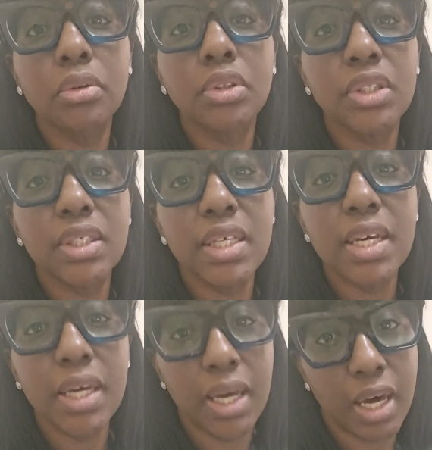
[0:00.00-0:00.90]

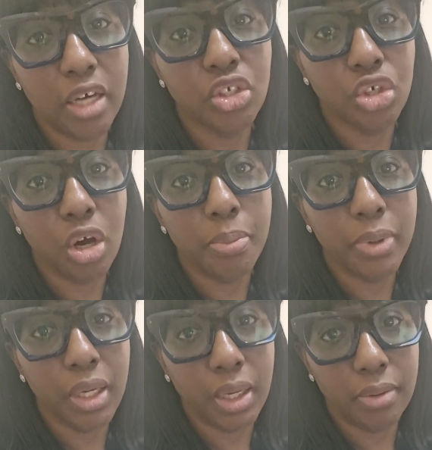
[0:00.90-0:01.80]
seeking a job
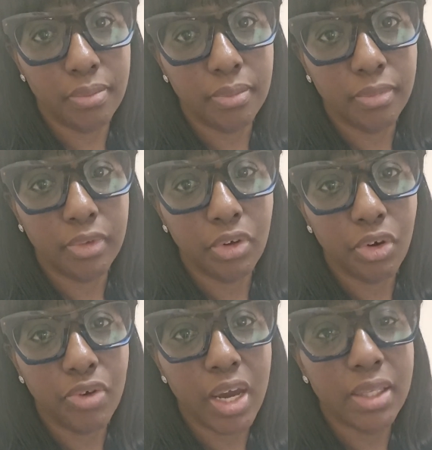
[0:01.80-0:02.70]
in.
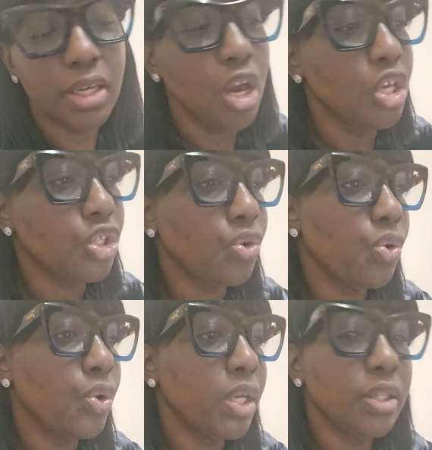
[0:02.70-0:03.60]
All right,
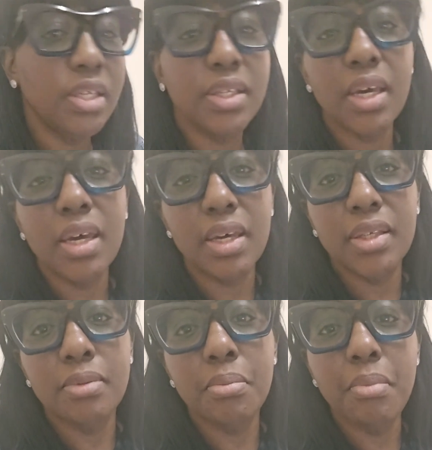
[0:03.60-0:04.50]
so this
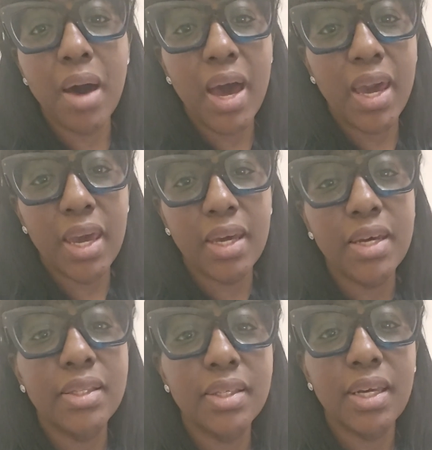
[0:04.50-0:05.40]
is my
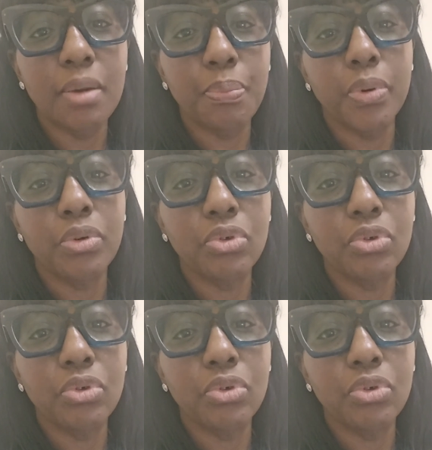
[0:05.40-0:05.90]
tip